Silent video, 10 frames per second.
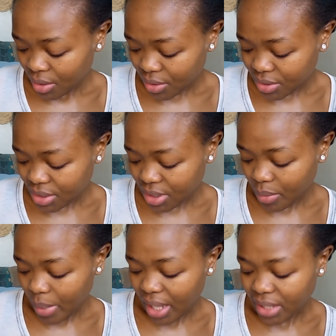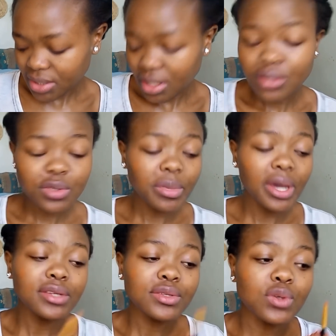because in the past I used to
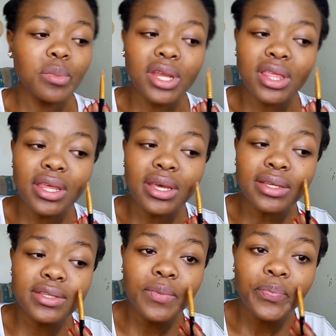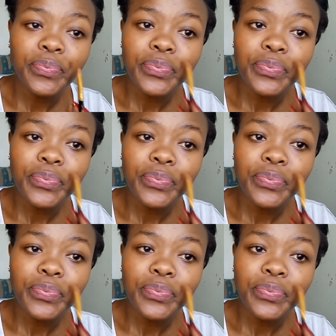buy so many things